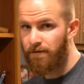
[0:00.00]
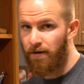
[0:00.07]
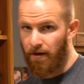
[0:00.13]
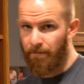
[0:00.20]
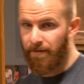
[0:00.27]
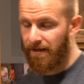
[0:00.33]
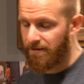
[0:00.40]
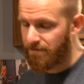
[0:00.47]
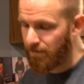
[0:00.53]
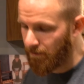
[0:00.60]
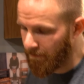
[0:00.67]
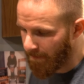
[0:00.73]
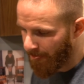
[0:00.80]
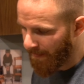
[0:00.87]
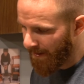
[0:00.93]
took a
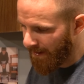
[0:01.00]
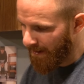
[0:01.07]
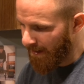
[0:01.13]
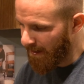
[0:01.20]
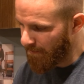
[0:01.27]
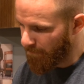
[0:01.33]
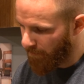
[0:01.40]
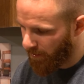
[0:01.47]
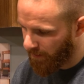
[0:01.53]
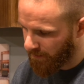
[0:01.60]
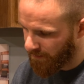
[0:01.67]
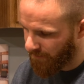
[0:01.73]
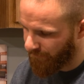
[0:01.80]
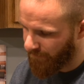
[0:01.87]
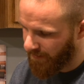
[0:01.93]
pencil and
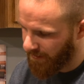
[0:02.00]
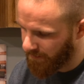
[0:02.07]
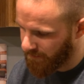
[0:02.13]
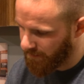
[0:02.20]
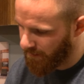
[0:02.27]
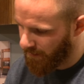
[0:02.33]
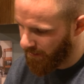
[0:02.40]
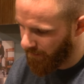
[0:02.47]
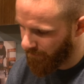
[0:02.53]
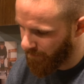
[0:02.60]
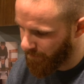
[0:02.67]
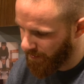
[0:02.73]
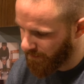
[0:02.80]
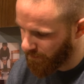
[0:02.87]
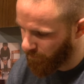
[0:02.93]
marked the face of the
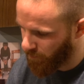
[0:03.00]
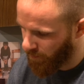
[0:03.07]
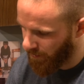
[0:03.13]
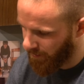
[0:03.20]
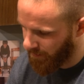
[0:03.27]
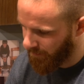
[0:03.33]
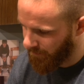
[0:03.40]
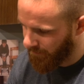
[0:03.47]
piece of wood,